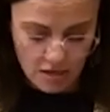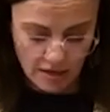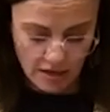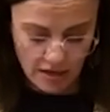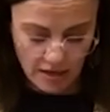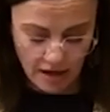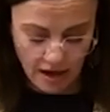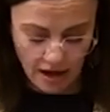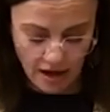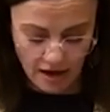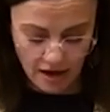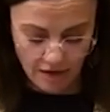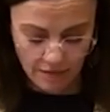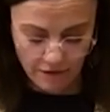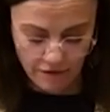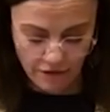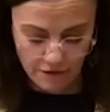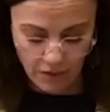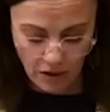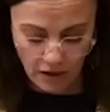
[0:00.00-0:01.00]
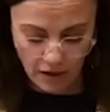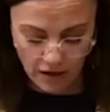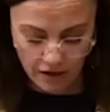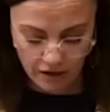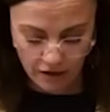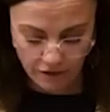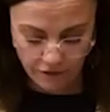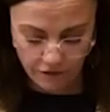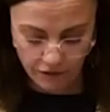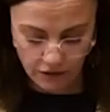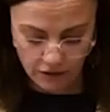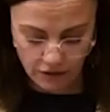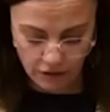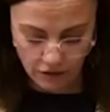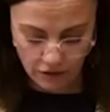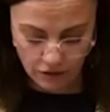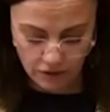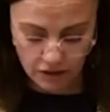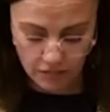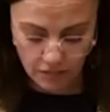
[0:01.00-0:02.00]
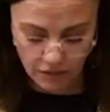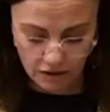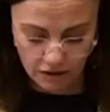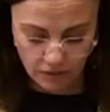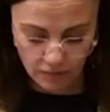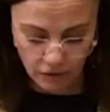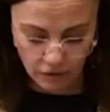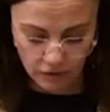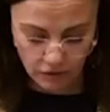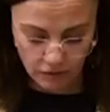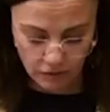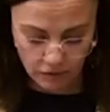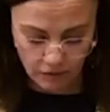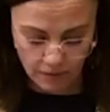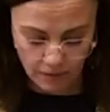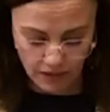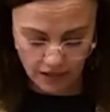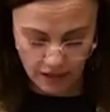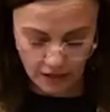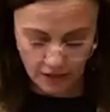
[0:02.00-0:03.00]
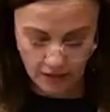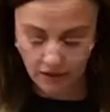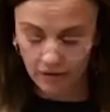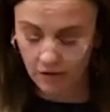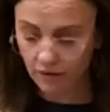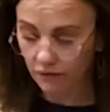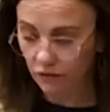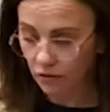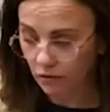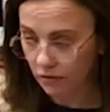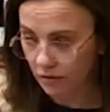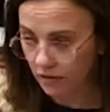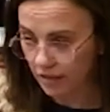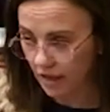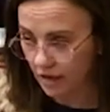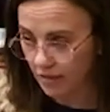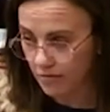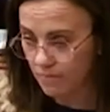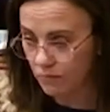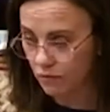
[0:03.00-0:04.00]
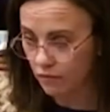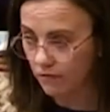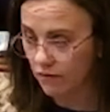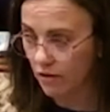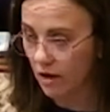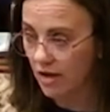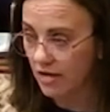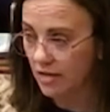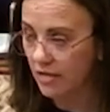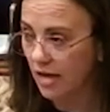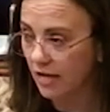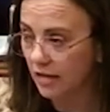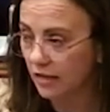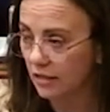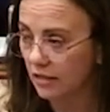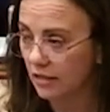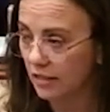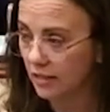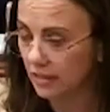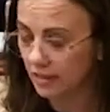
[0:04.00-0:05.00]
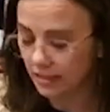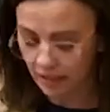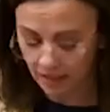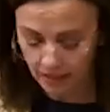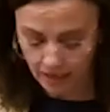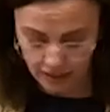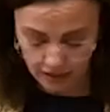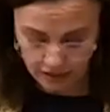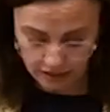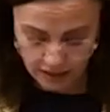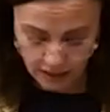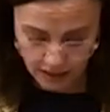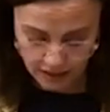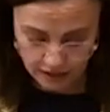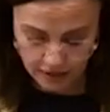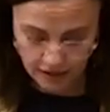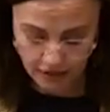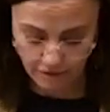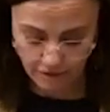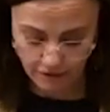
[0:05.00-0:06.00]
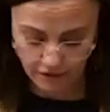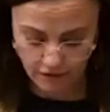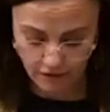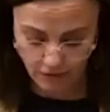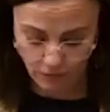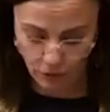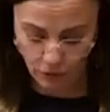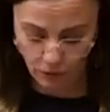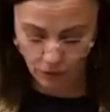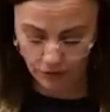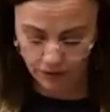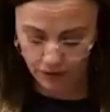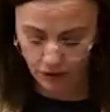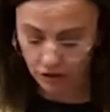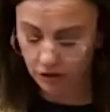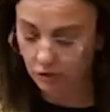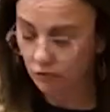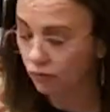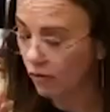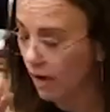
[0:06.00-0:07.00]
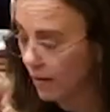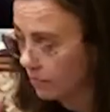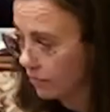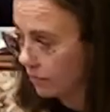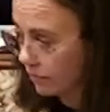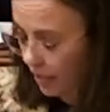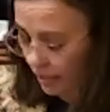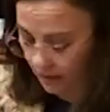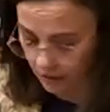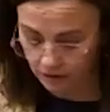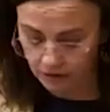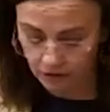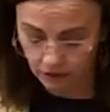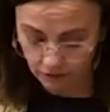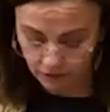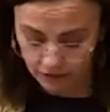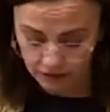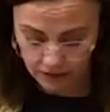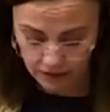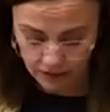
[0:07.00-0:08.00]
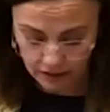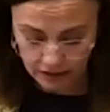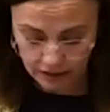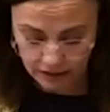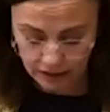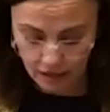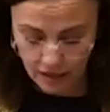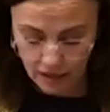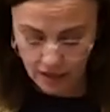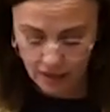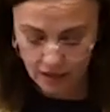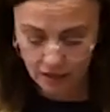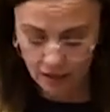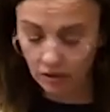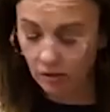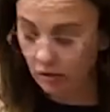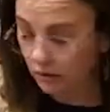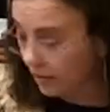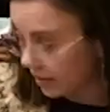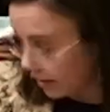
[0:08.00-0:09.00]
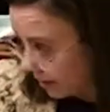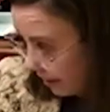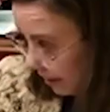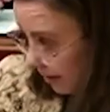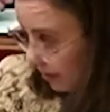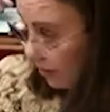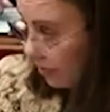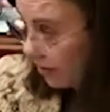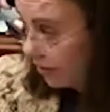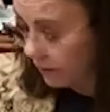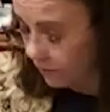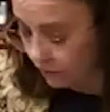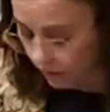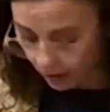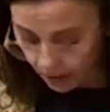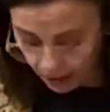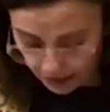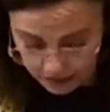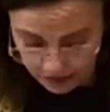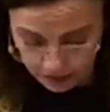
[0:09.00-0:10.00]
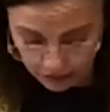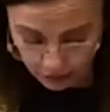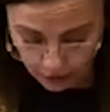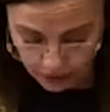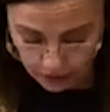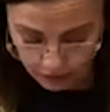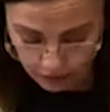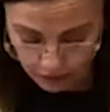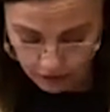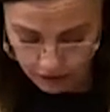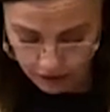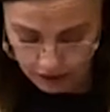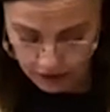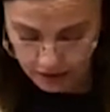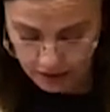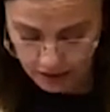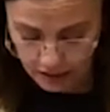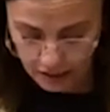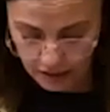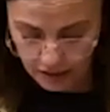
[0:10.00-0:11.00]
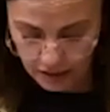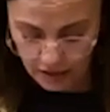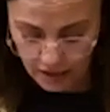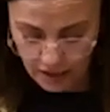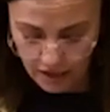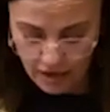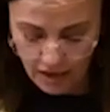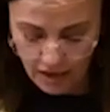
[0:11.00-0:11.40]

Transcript: The aim of a pilot for a new response model would be, of course, that providing that holistic and intensive support, those wraparound services, including legal advice when and where it's needed,